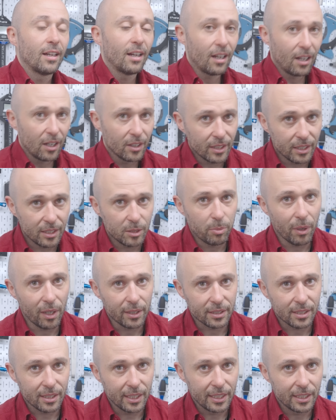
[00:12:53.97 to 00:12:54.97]
are these
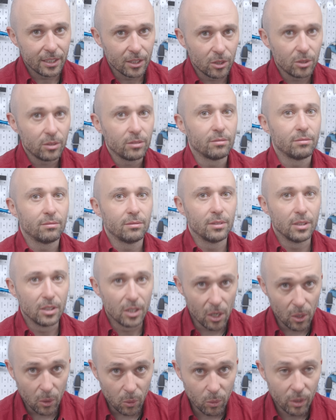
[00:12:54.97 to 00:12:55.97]
bikes legal?
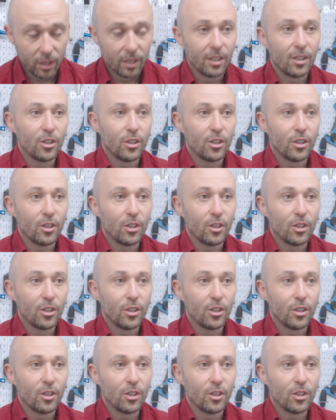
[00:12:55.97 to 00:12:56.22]
No.